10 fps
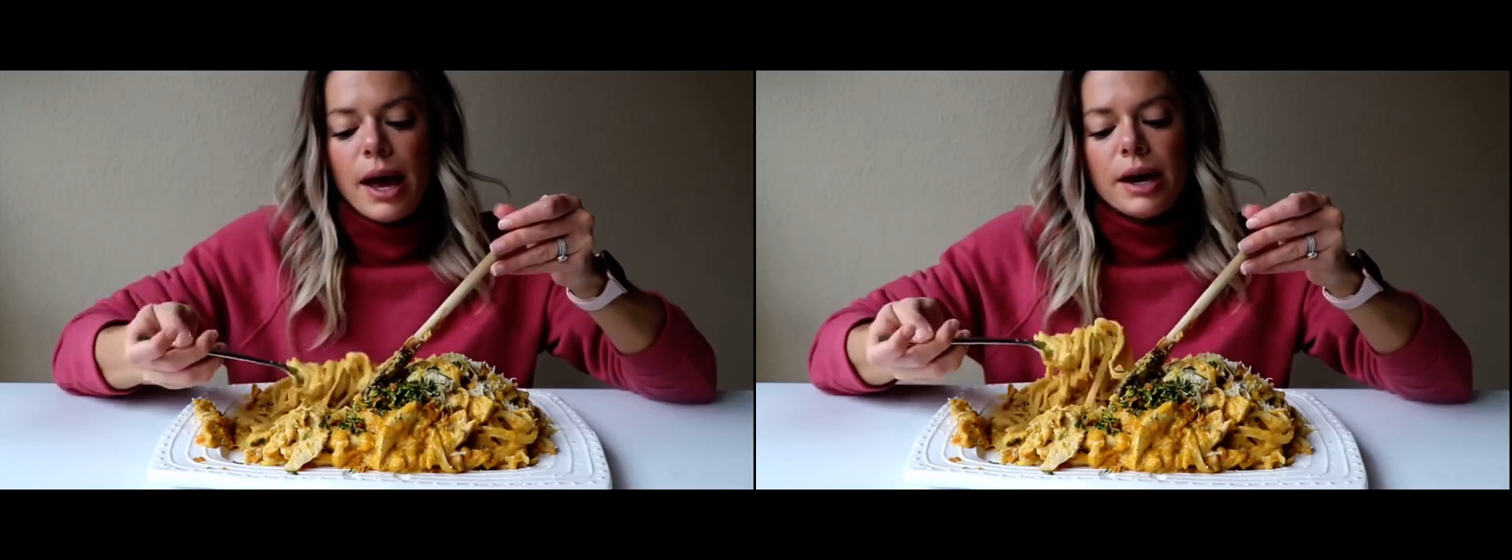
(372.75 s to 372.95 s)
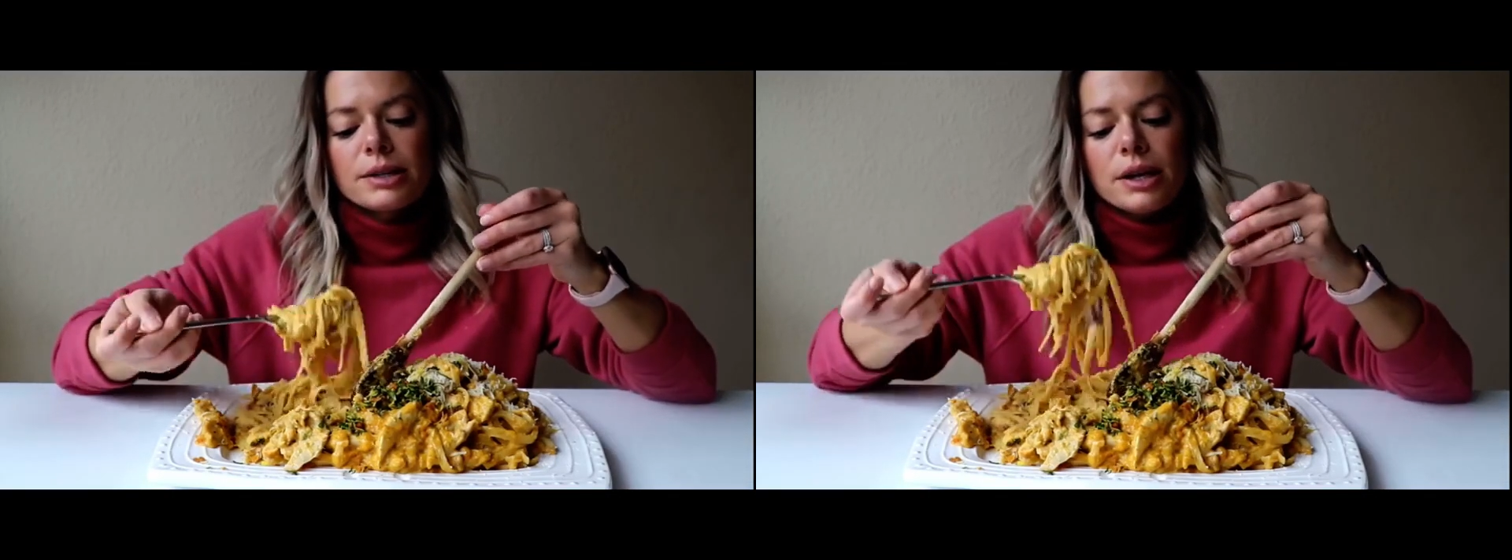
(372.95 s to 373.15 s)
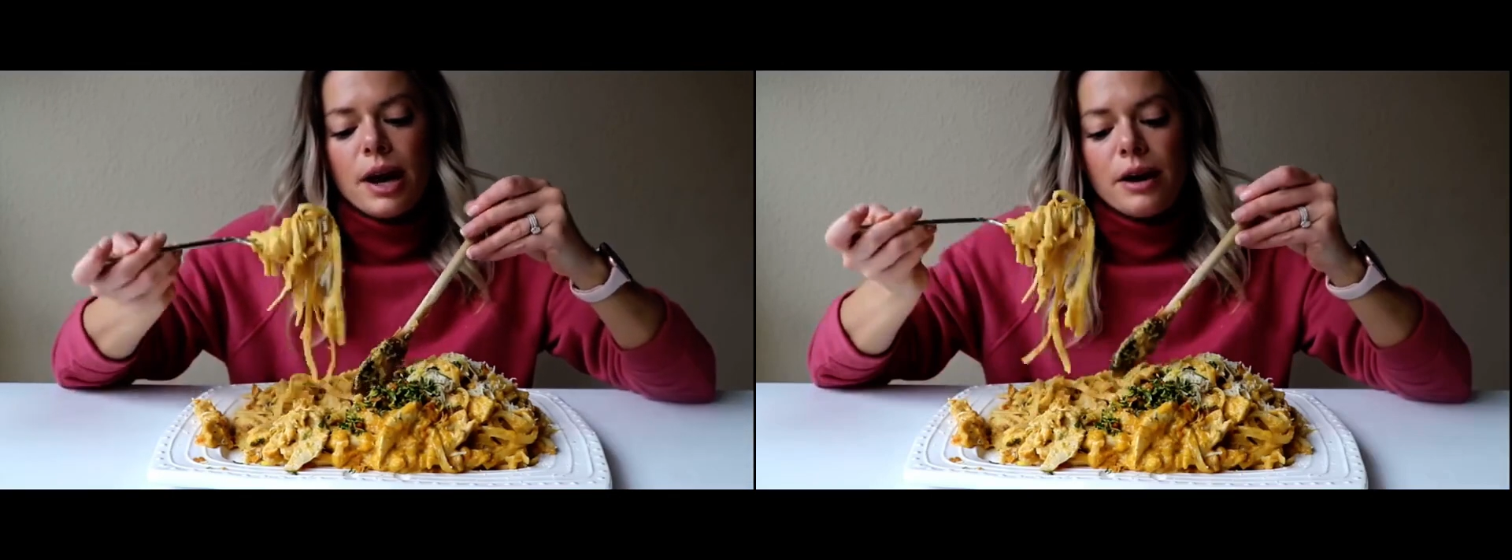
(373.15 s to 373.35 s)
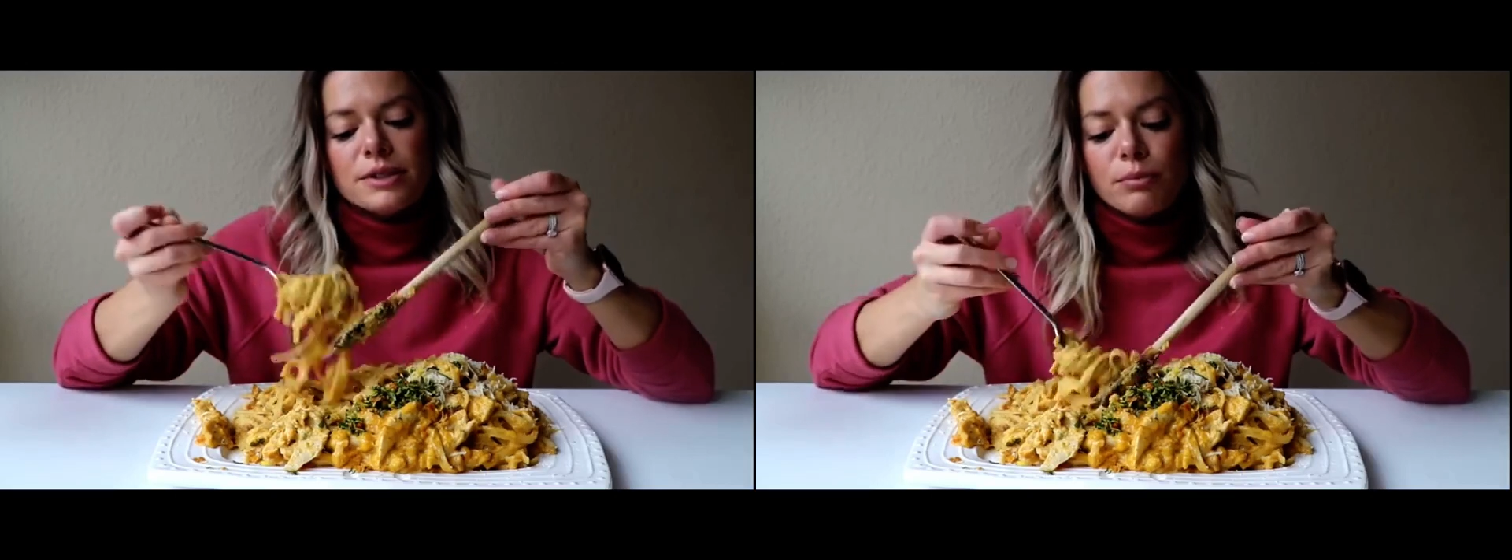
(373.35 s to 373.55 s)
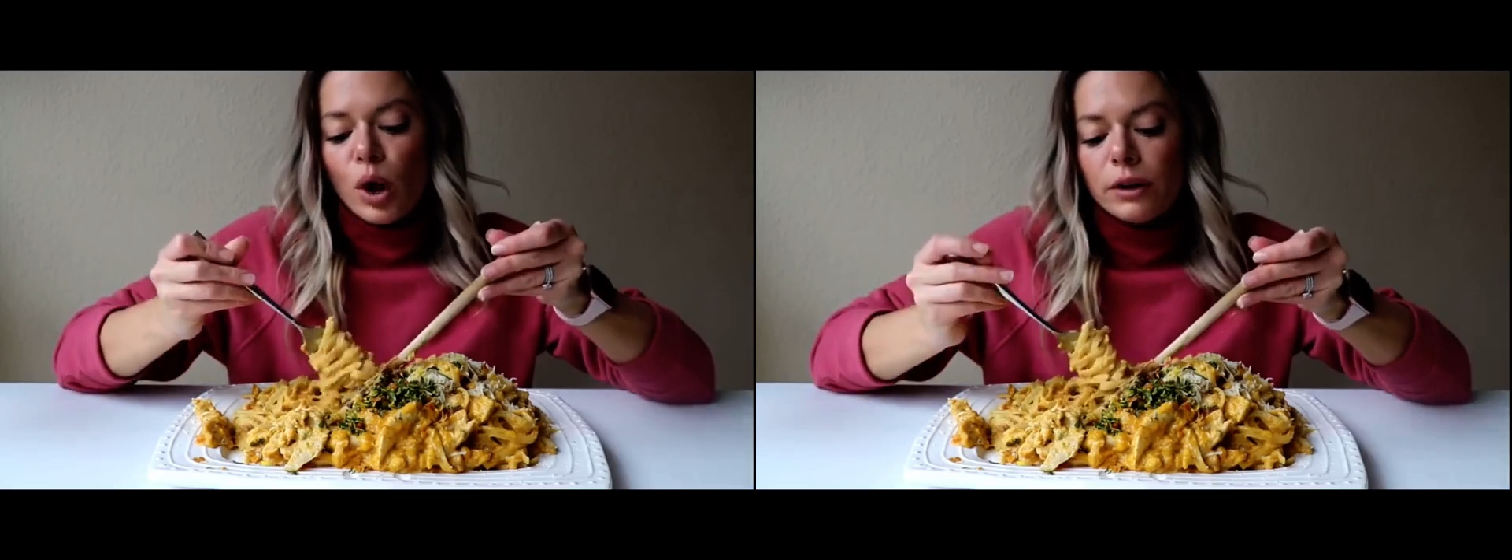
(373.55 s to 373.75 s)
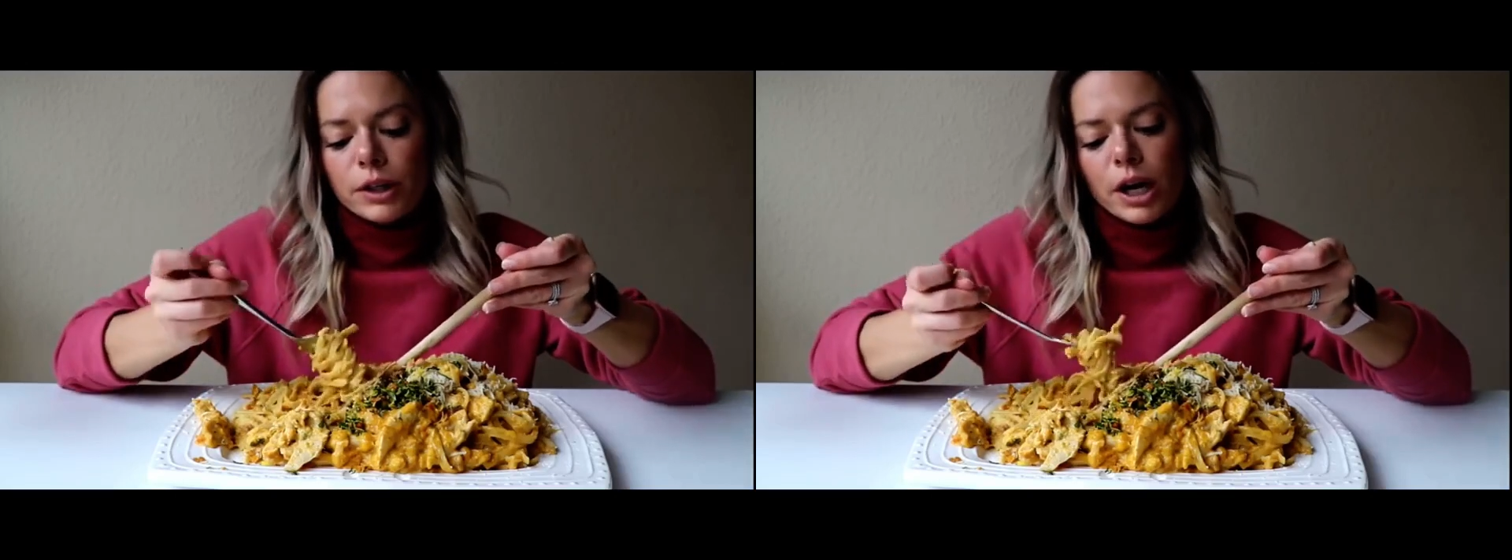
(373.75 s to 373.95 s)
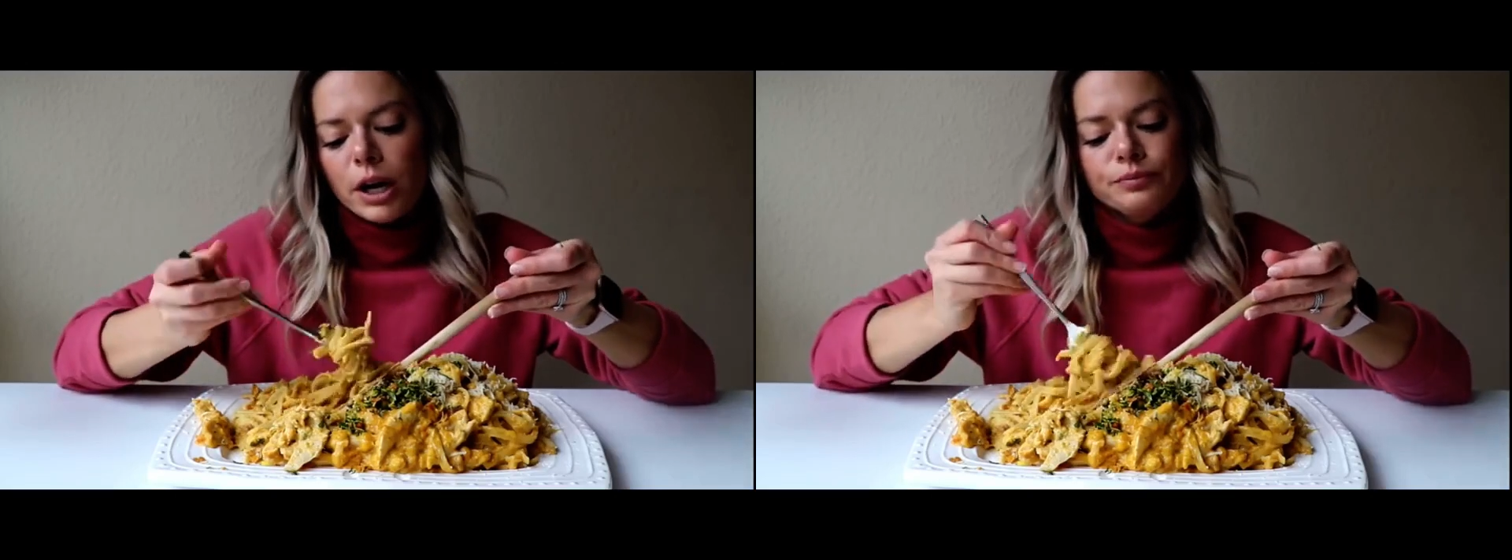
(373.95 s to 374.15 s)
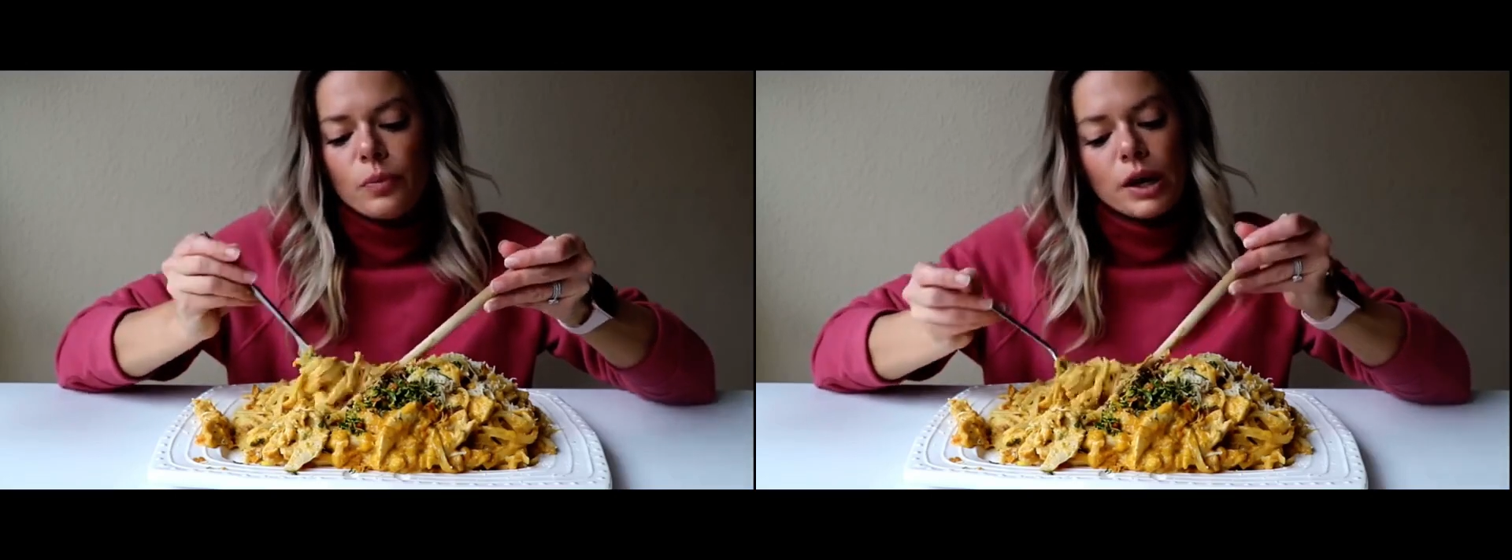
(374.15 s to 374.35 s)
and have some pork for
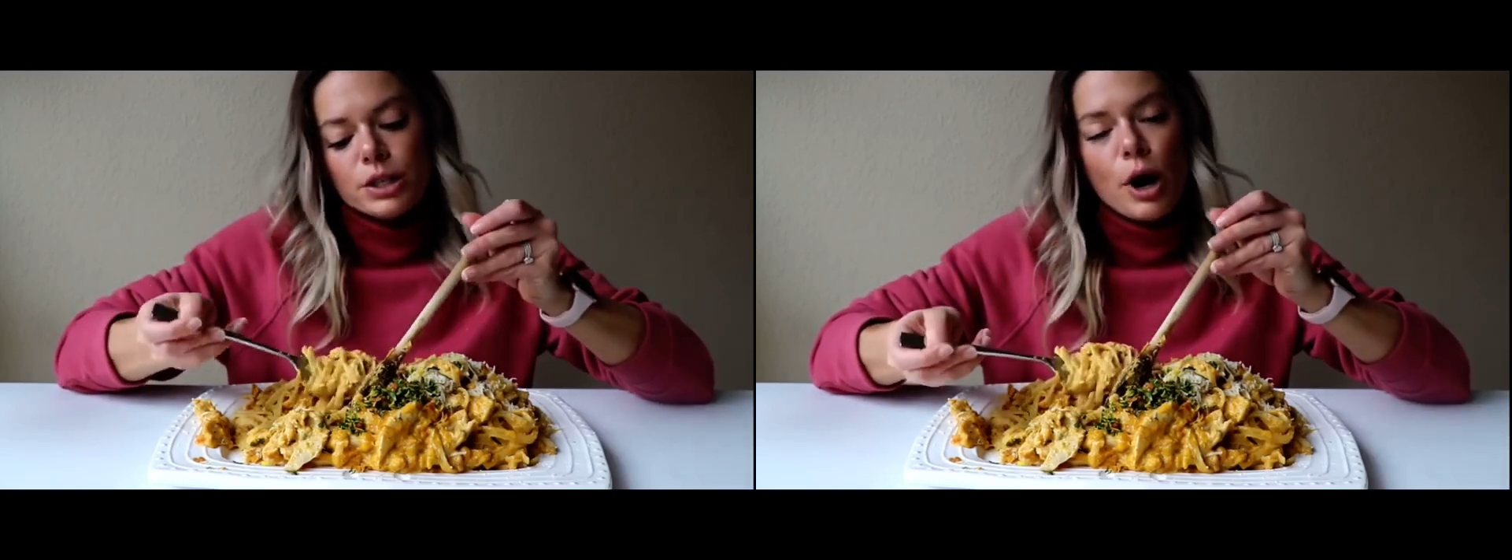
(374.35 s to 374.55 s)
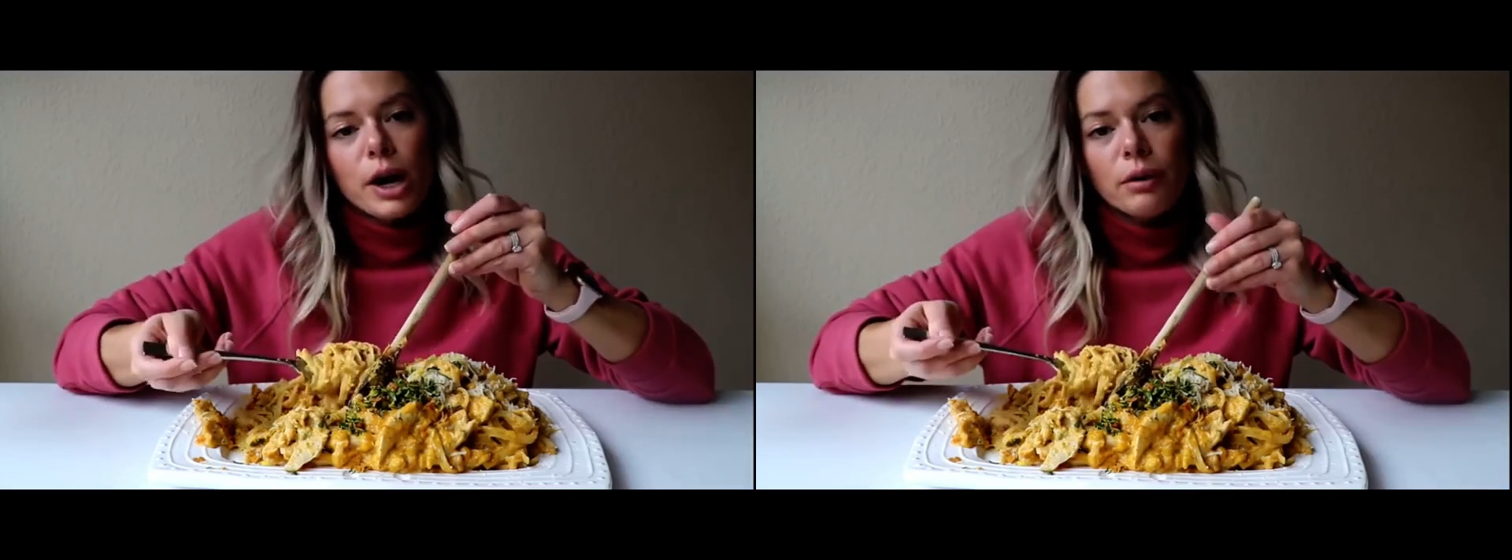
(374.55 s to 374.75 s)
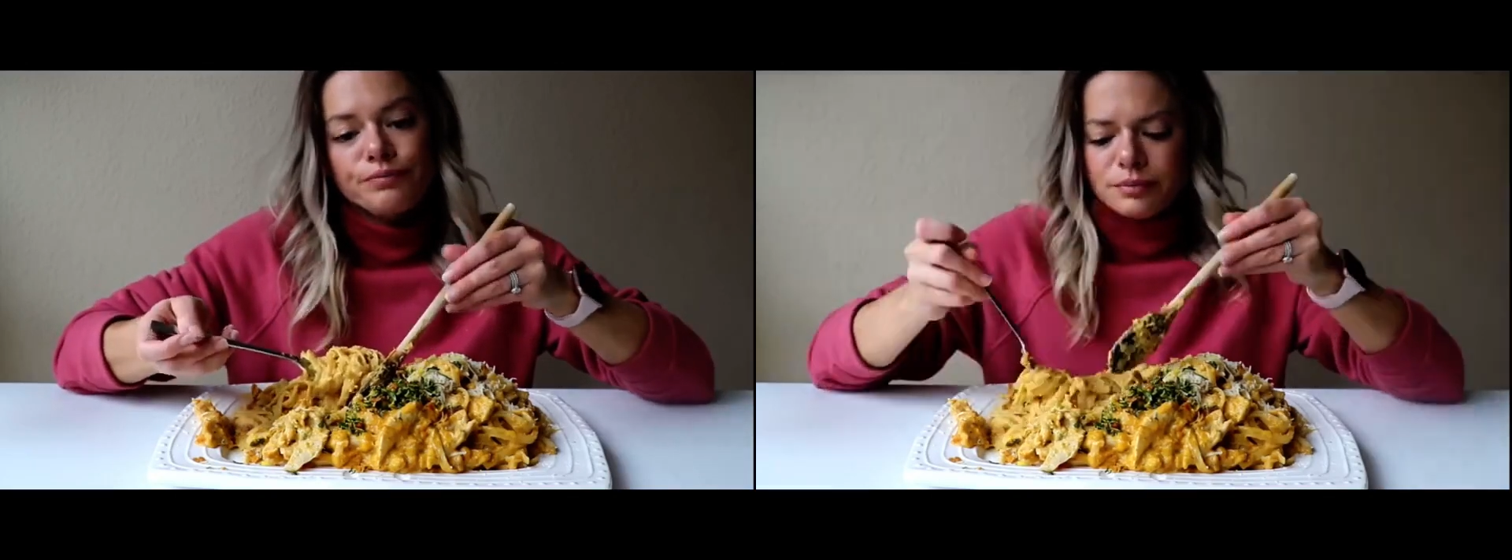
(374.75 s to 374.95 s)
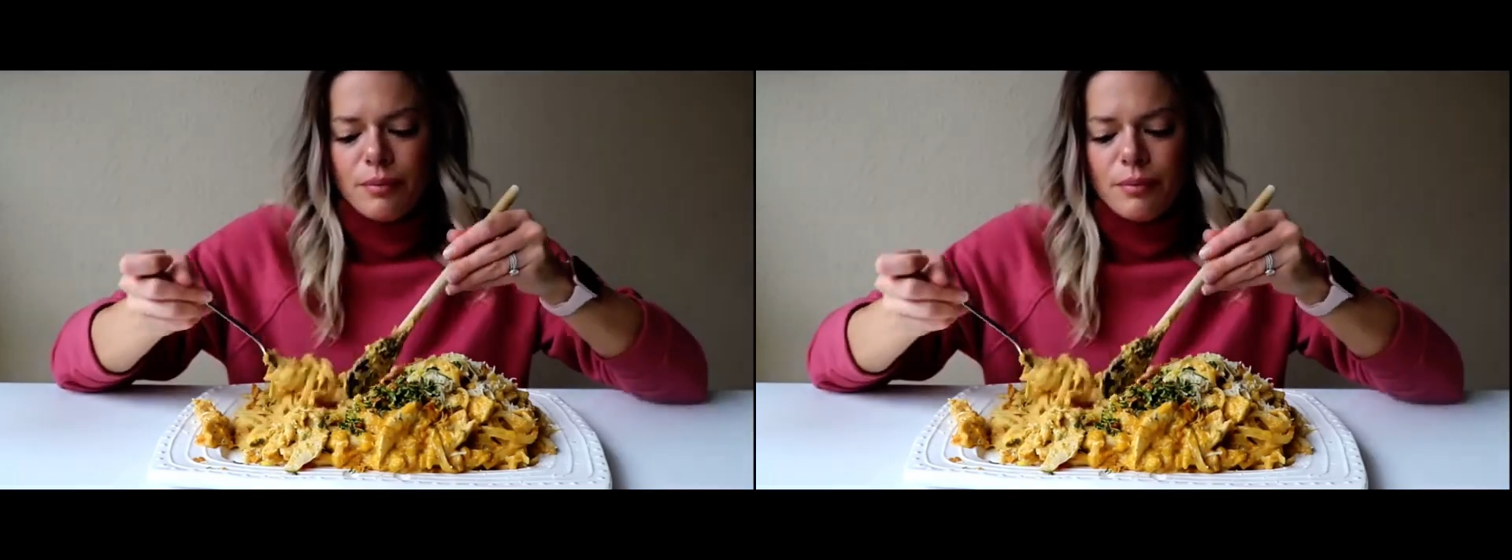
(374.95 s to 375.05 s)
dinner tomorrow night.